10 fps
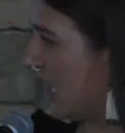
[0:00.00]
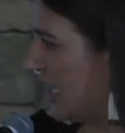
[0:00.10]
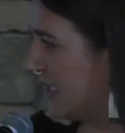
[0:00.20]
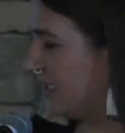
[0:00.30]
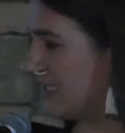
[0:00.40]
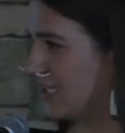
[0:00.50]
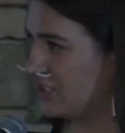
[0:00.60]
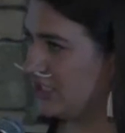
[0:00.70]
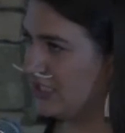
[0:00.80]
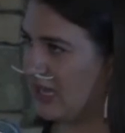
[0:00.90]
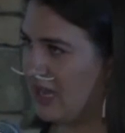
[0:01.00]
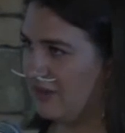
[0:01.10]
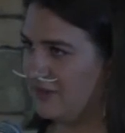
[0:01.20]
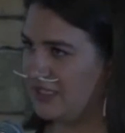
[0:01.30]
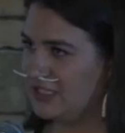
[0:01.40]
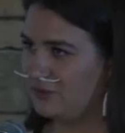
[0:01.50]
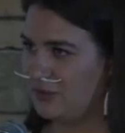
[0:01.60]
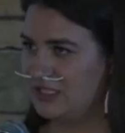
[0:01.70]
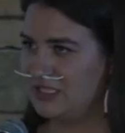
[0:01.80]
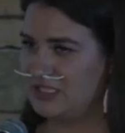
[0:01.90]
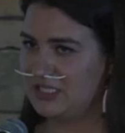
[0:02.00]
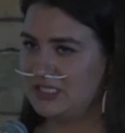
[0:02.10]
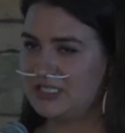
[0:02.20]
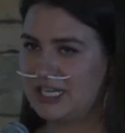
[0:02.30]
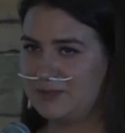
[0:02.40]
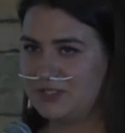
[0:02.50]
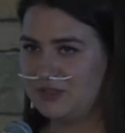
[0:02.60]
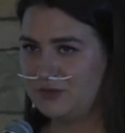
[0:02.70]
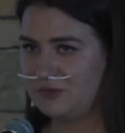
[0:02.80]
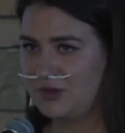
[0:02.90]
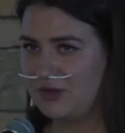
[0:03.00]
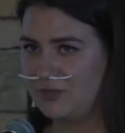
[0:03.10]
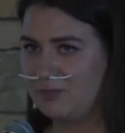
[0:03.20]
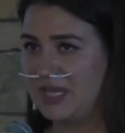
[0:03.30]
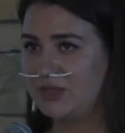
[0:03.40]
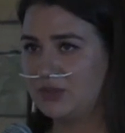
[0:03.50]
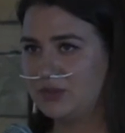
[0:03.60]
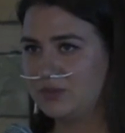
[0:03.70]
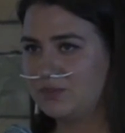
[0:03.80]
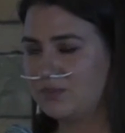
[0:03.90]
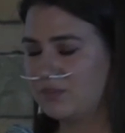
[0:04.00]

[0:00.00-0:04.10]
and it's actually having different types of uh, metal